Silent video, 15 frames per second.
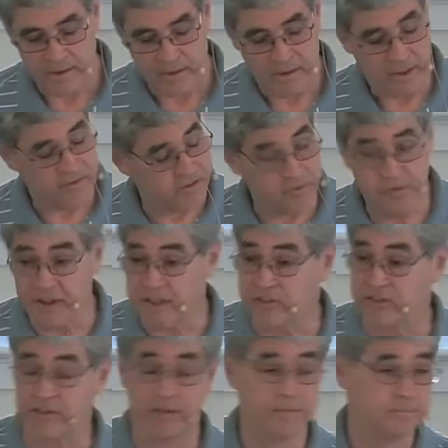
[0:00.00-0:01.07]
It's a
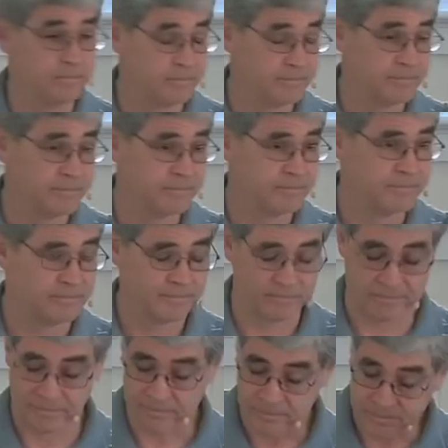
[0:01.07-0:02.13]
feast.
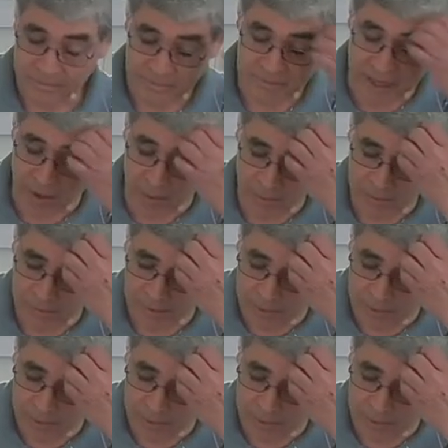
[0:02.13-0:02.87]
Now,